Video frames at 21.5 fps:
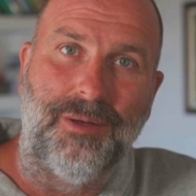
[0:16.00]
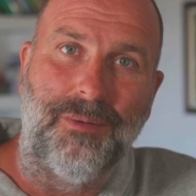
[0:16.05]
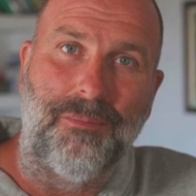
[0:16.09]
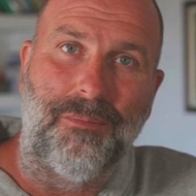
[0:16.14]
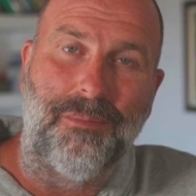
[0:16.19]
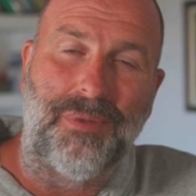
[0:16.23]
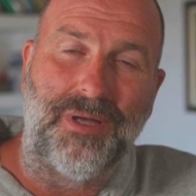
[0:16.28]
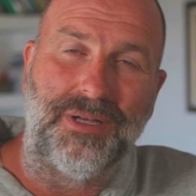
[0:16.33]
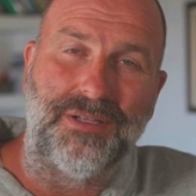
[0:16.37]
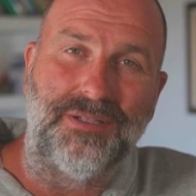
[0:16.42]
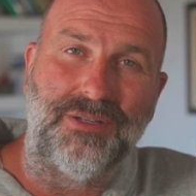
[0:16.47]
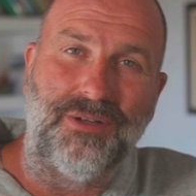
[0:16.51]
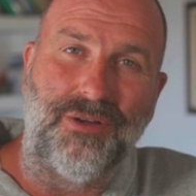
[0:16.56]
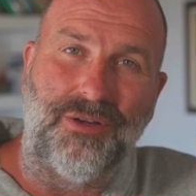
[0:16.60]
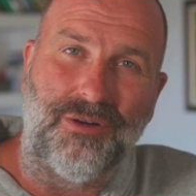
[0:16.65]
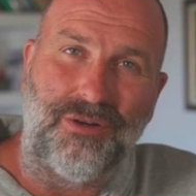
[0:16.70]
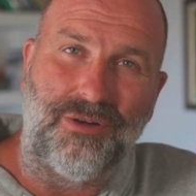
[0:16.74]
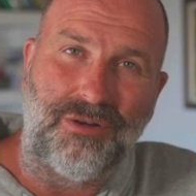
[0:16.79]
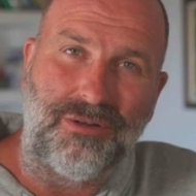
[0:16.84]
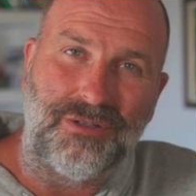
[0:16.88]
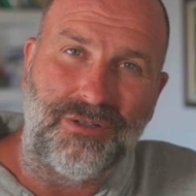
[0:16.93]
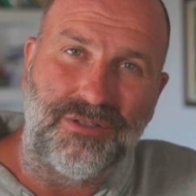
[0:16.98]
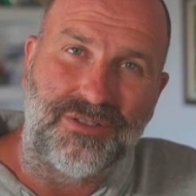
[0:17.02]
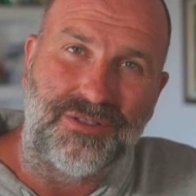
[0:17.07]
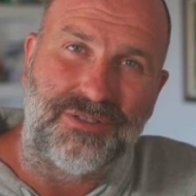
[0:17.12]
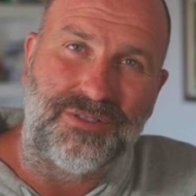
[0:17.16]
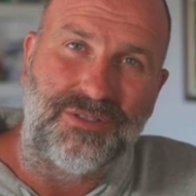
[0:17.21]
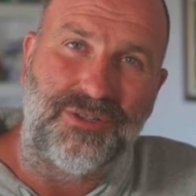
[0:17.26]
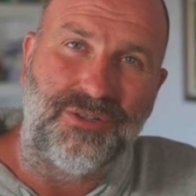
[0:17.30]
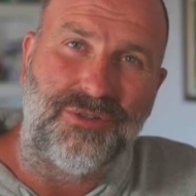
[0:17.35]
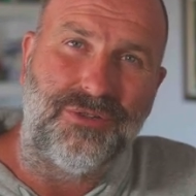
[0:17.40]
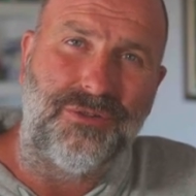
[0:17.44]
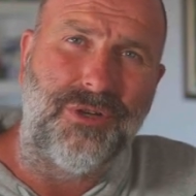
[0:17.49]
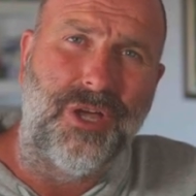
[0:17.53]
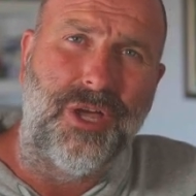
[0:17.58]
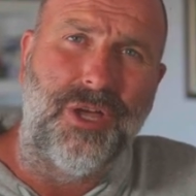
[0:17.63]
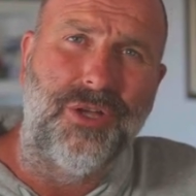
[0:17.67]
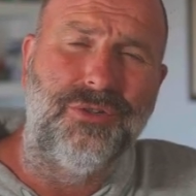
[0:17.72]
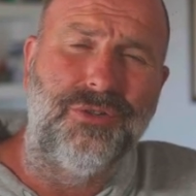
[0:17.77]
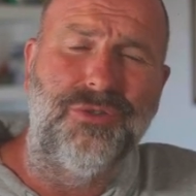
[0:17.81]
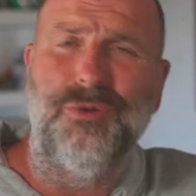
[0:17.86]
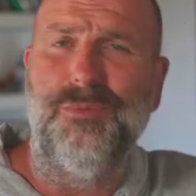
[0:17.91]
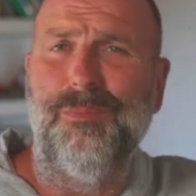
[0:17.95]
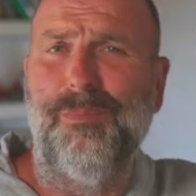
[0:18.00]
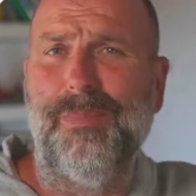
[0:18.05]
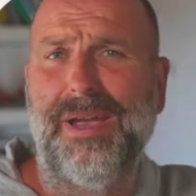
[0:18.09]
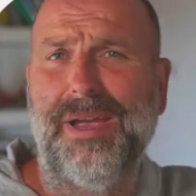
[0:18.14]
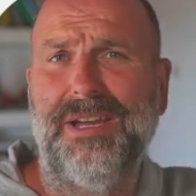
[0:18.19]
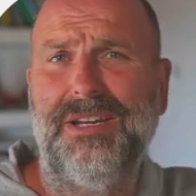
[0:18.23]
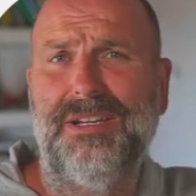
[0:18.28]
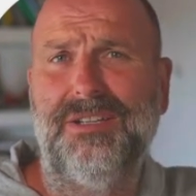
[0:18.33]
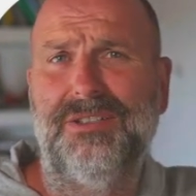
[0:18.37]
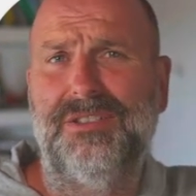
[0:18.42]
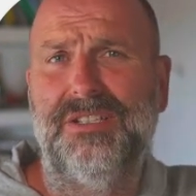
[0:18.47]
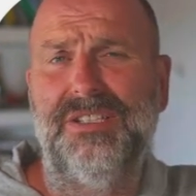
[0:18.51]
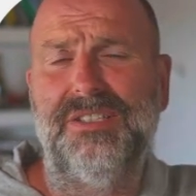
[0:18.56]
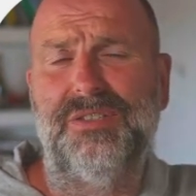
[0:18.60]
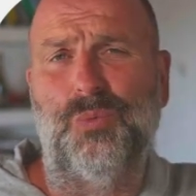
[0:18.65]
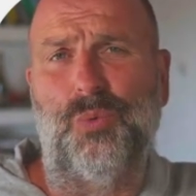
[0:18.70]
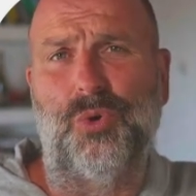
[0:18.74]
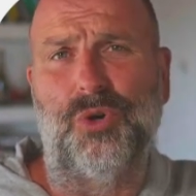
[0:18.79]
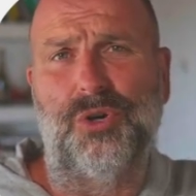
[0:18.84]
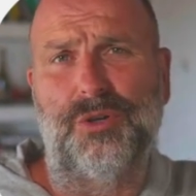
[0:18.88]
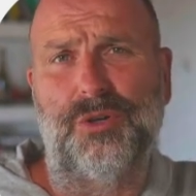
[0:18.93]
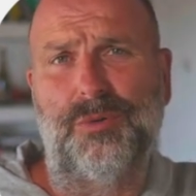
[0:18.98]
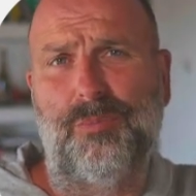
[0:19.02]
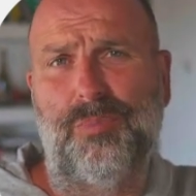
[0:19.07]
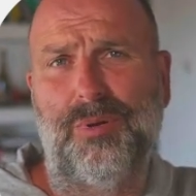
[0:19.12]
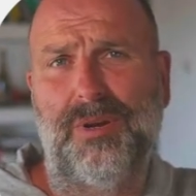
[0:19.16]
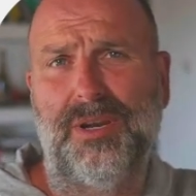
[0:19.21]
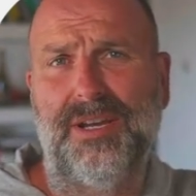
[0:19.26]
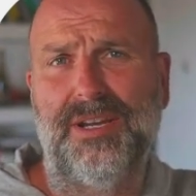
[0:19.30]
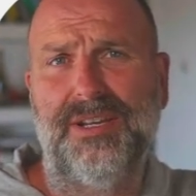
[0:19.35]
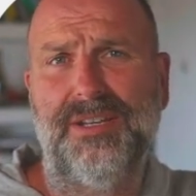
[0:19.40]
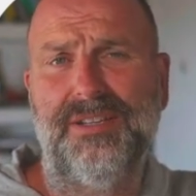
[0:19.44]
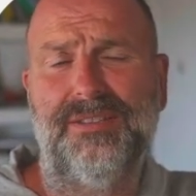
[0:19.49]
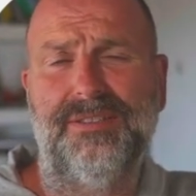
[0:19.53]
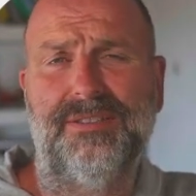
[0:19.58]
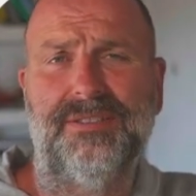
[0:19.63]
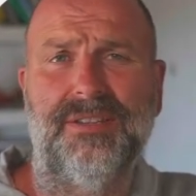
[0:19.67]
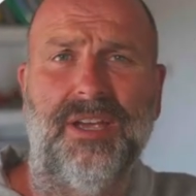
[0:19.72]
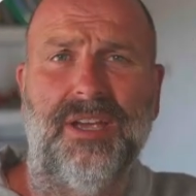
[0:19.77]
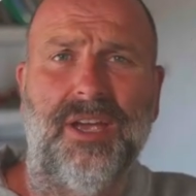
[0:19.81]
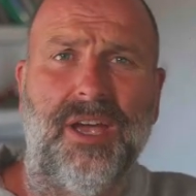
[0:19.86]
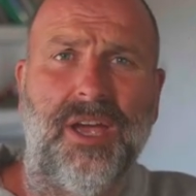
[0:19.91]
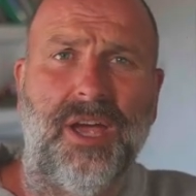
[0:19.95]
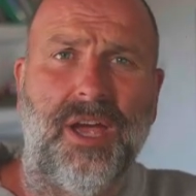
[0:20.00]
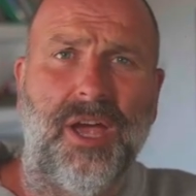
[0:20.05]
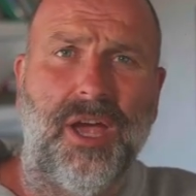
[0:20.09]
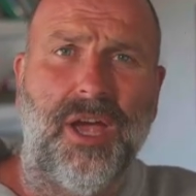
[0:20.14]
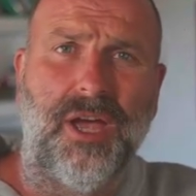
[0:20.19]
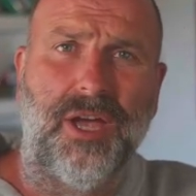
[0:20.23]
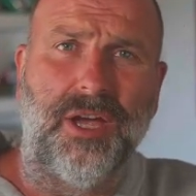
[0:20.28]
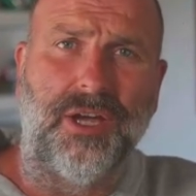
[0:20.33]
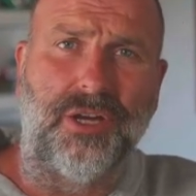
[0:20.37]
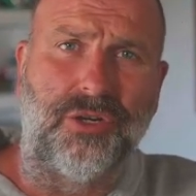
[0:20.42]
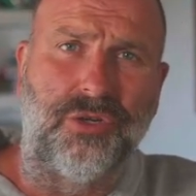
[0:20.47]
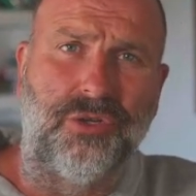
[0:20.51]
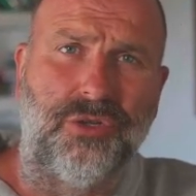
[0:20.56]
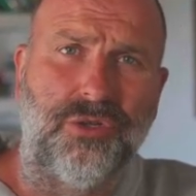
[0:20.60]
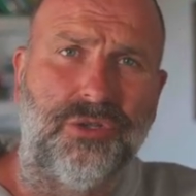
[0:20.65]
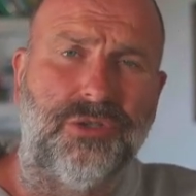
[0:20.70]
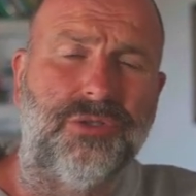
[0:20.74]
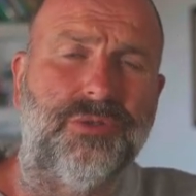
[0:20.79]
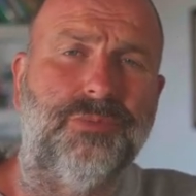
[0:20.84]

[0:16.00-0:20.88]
but also to make this workplace a good,